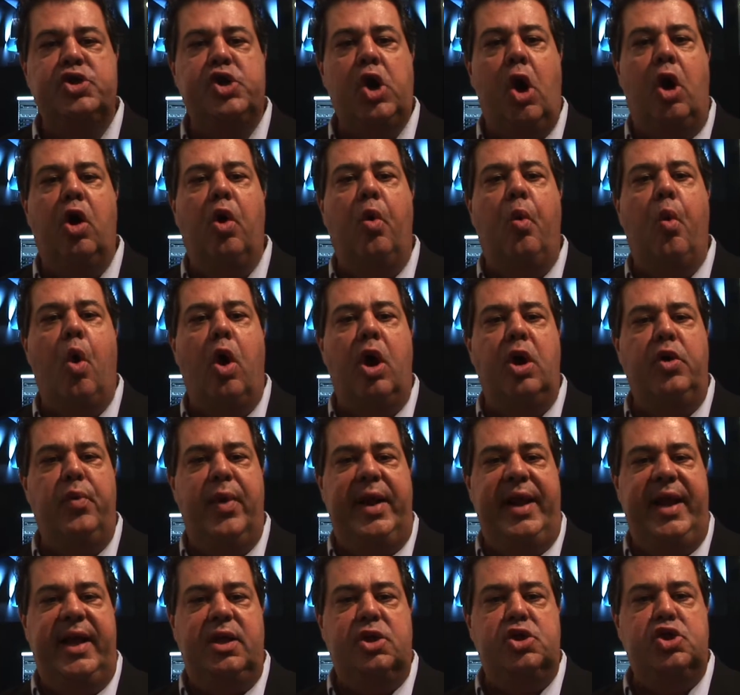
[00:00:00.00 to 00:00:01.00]
our
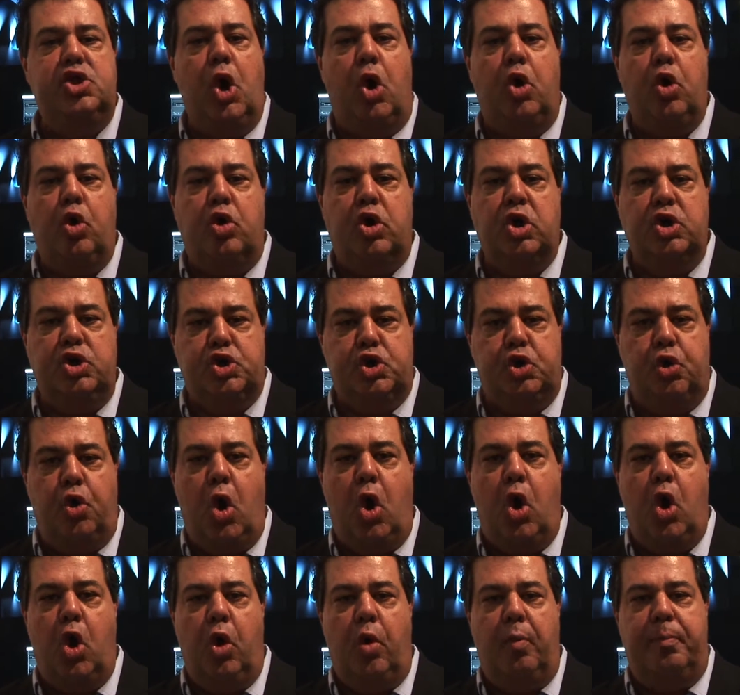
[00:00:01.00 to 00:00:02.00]
award-winning Total
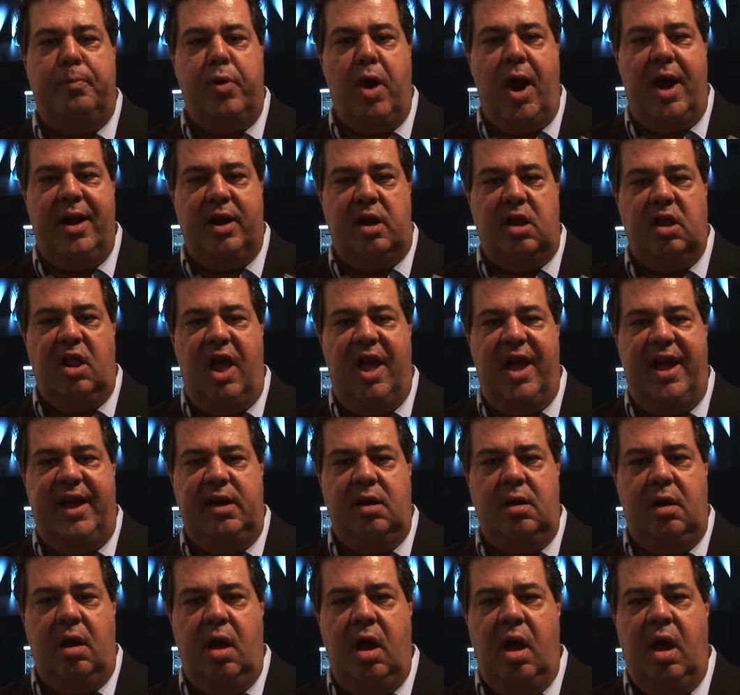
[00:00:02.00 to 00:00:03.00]
Control product
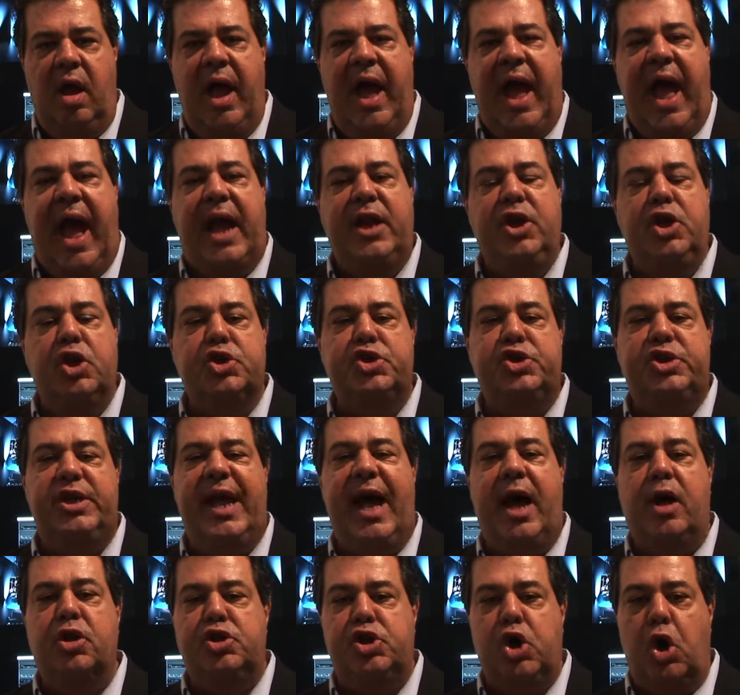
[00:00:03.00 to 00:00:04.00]
line, and you'll see
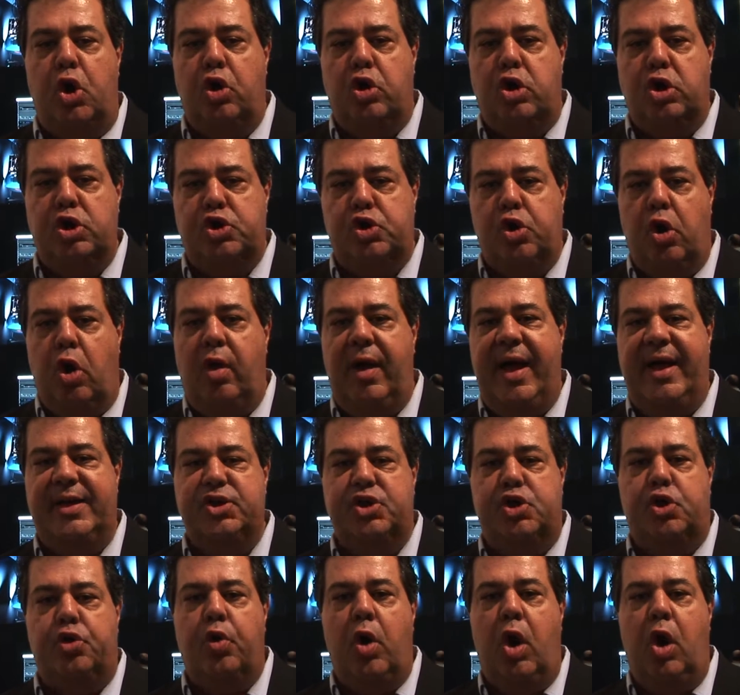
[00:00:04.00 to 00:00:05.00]
how Total Control
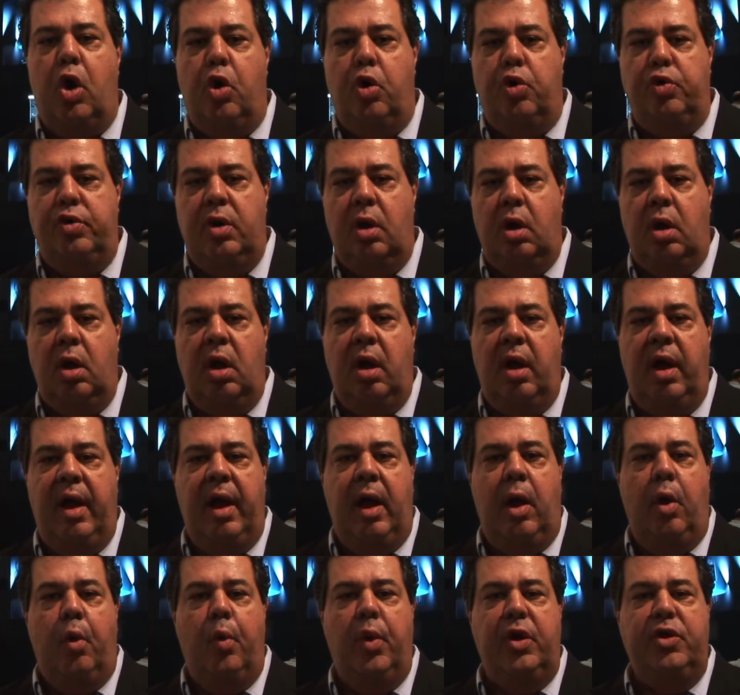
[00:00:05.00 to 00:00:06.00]
has grown
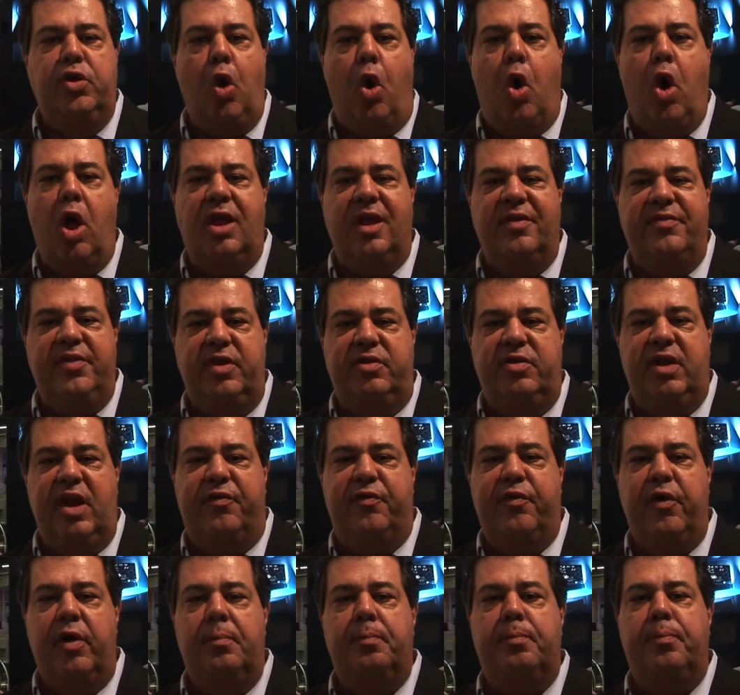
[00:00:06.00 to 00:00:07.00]
with all of the
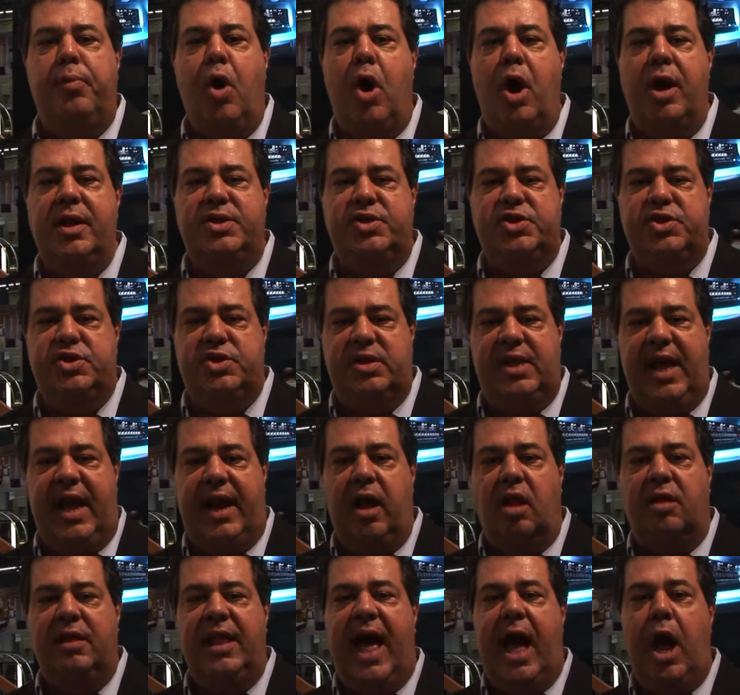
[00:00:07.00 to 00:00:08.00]
different parts that
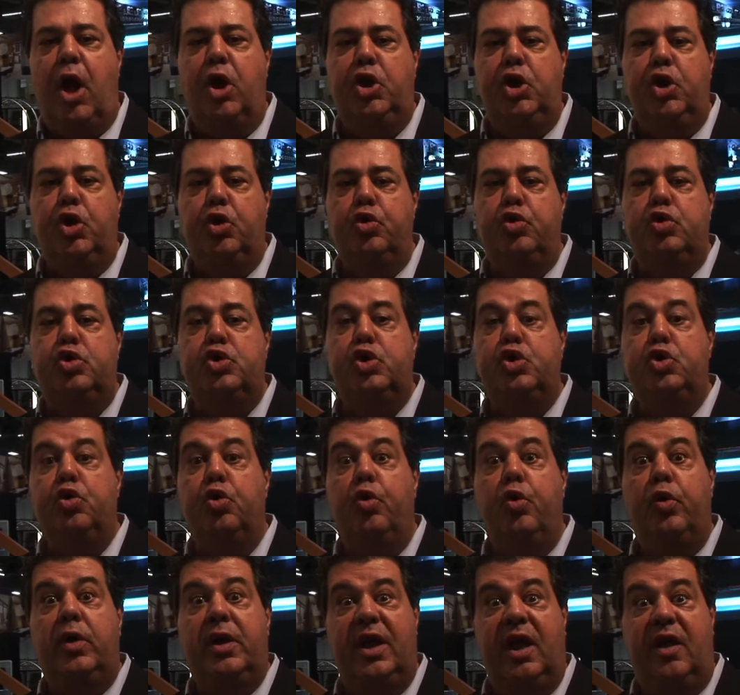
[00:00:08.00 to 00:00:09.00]
allow you
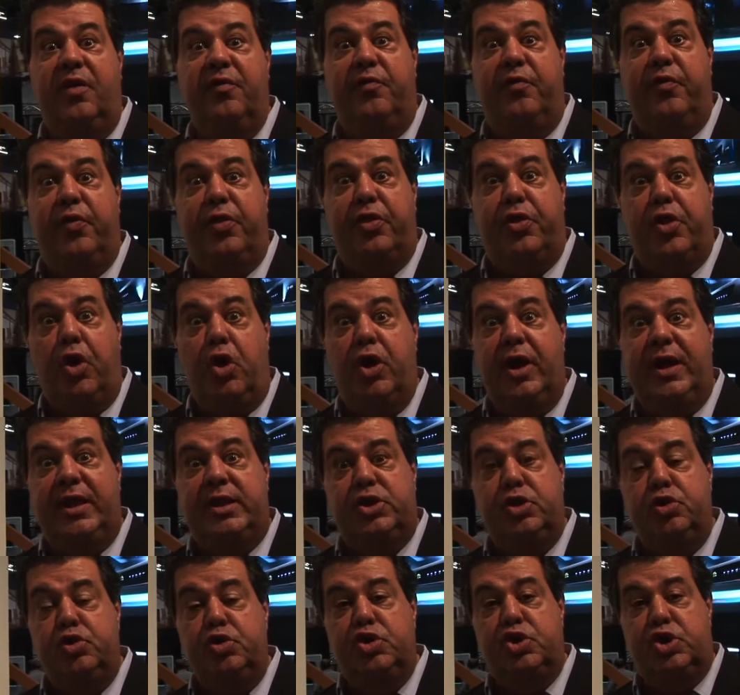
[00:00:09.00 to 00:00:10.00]
to give
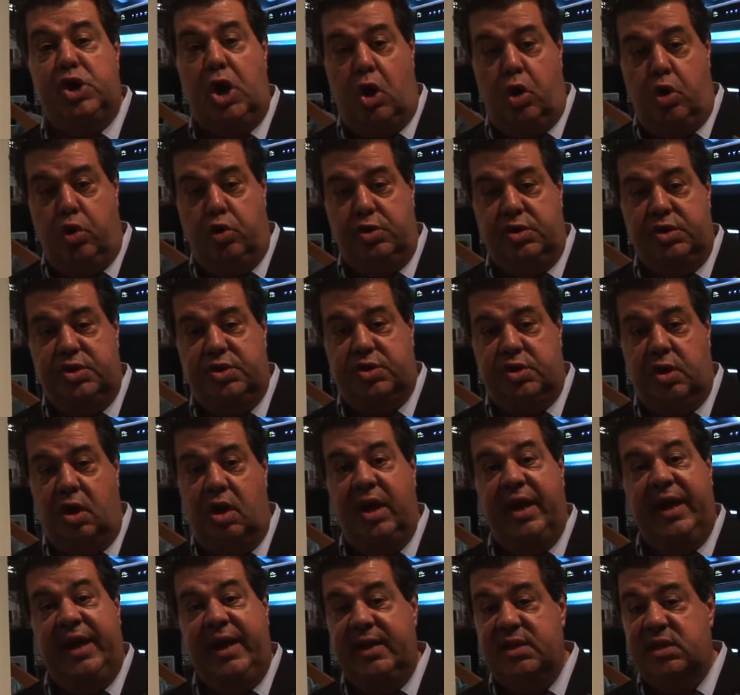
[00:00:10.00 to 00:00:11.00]
32 zones
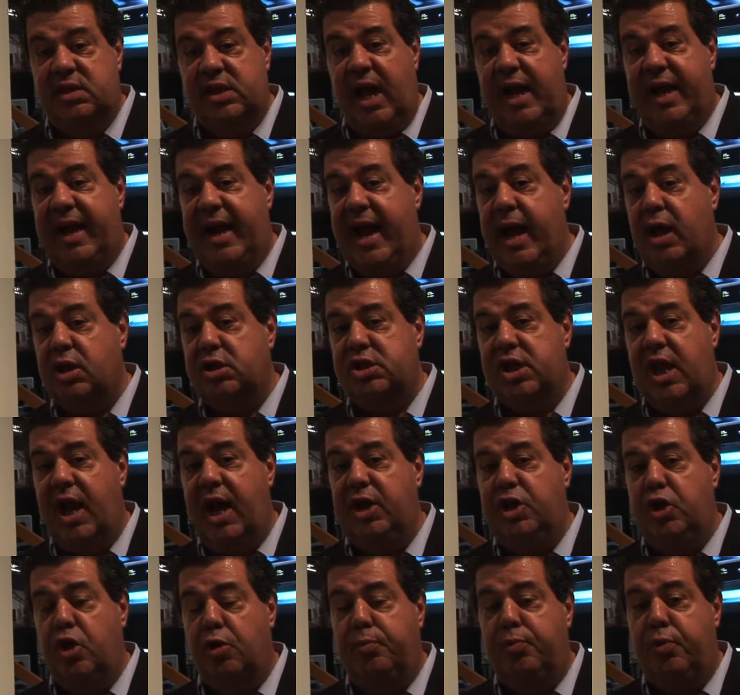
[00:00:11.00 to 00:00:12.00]
inside and
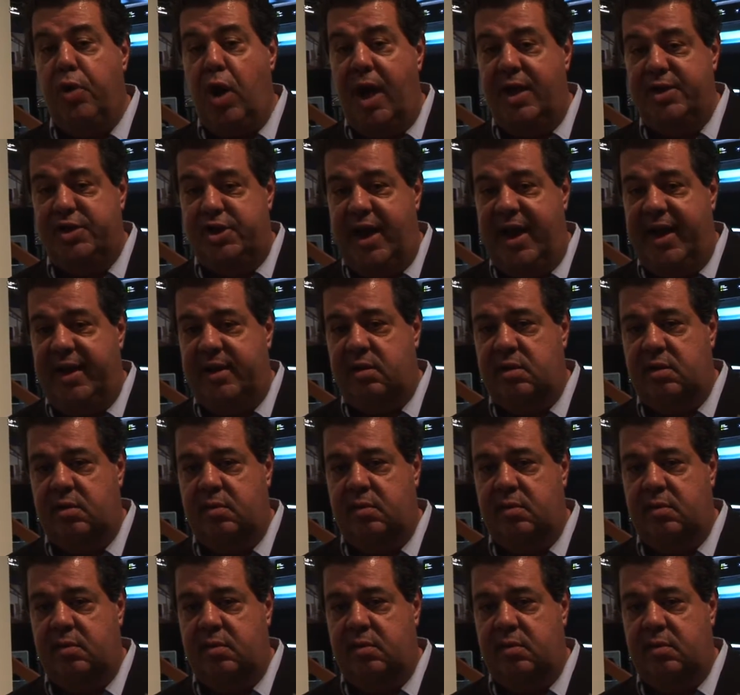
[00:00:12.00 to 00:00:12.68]
outside your project.